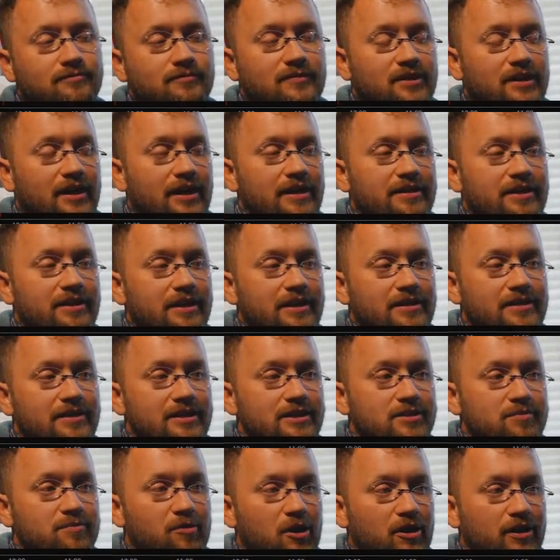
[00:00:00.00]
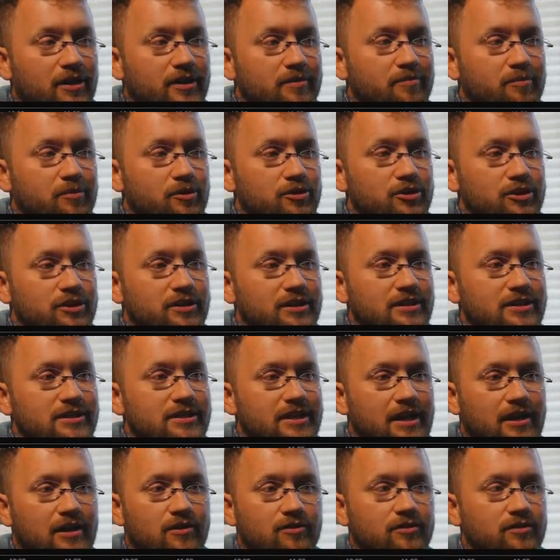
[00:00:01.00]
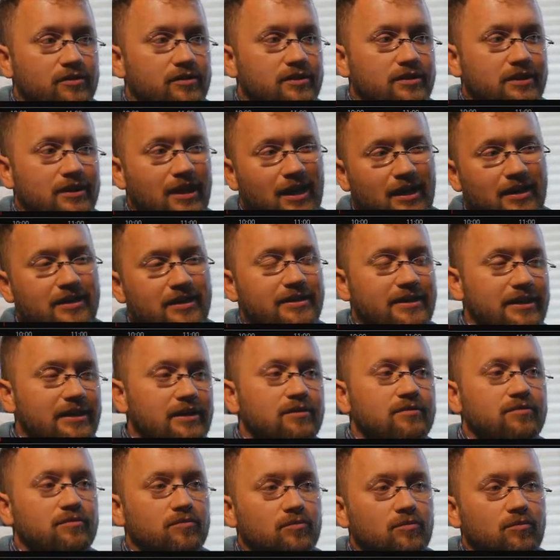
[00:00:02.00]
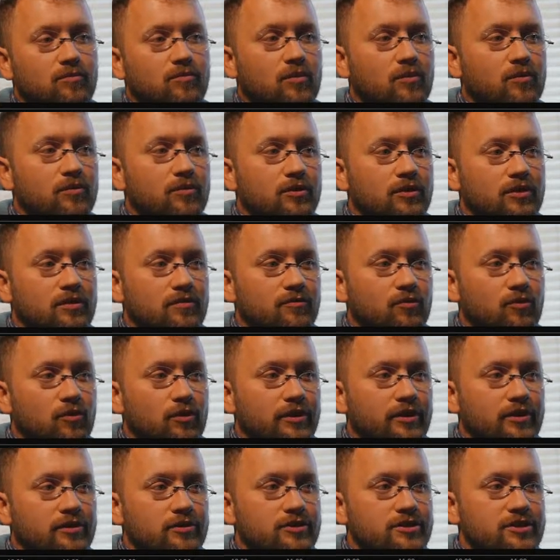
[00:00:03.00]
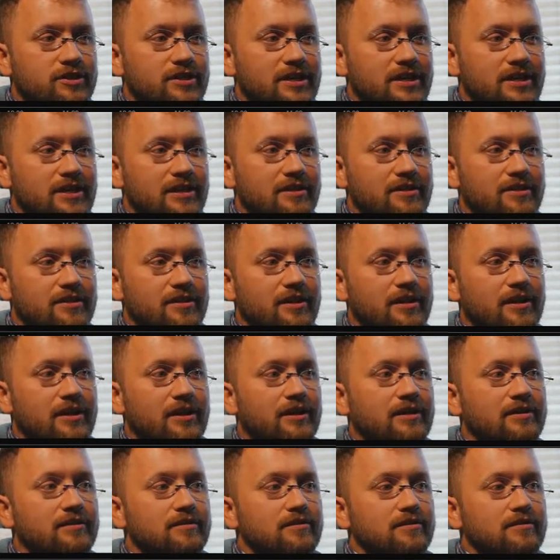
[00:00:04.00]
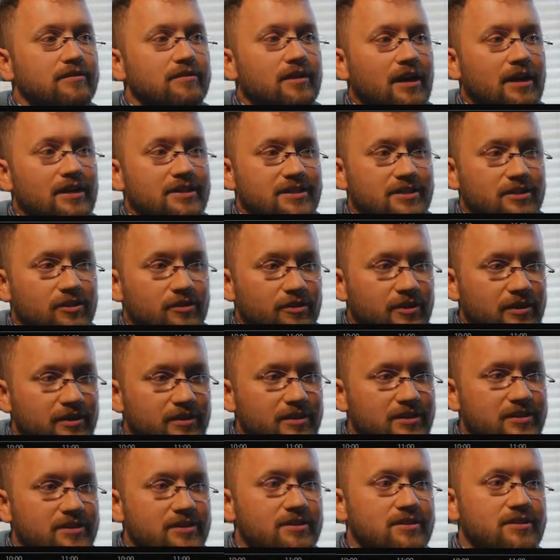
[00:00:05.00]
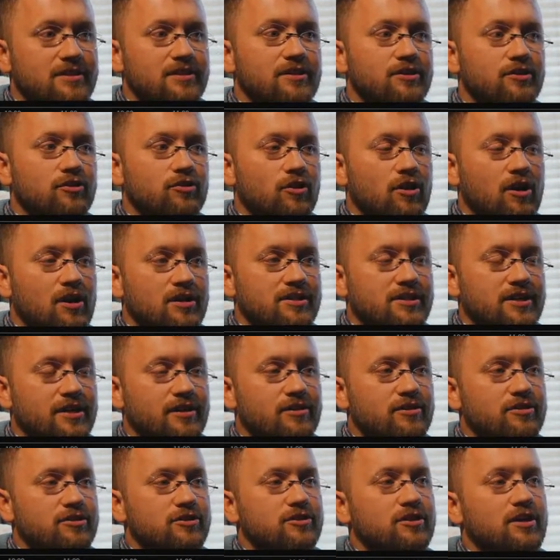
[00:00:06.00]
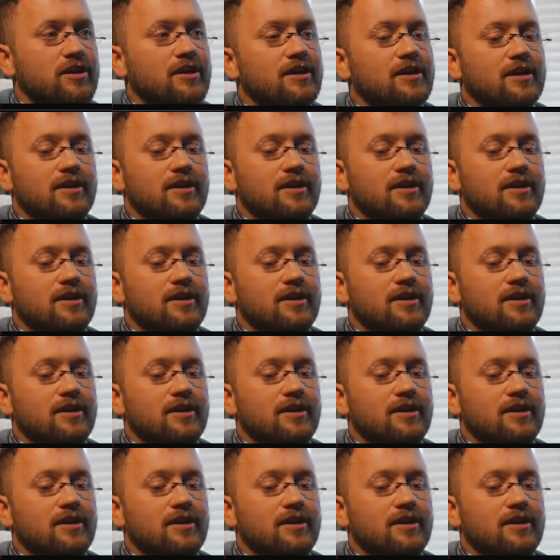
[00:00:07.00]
And I think in this market, pushing this down kind of did what we're looking for here is teeth. I still think this is in the crosshairs.